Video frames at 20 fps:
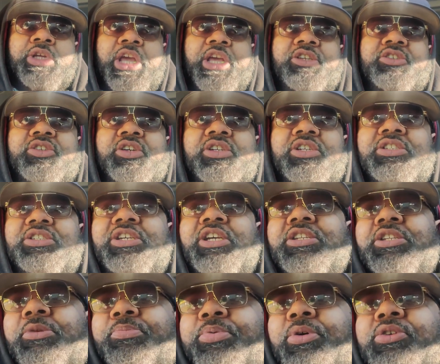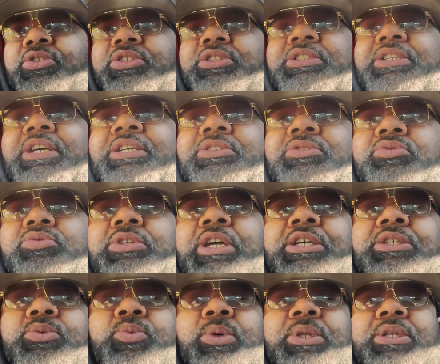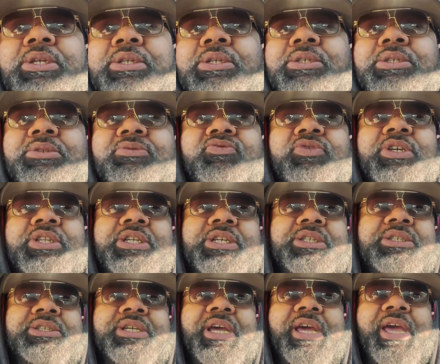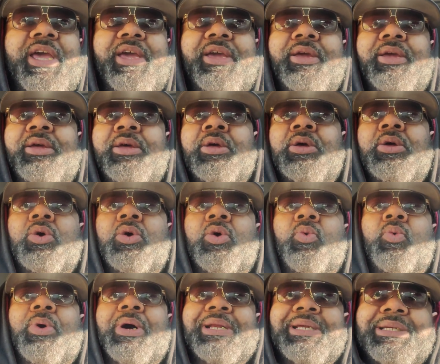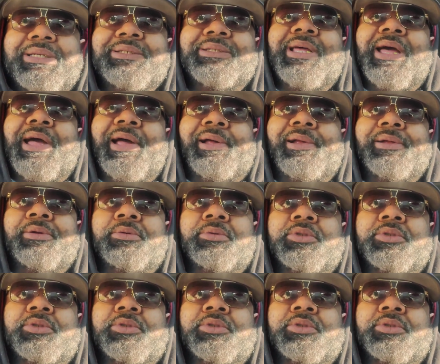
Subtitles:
It's gonna take the person that's willing to really say, hey, what is that?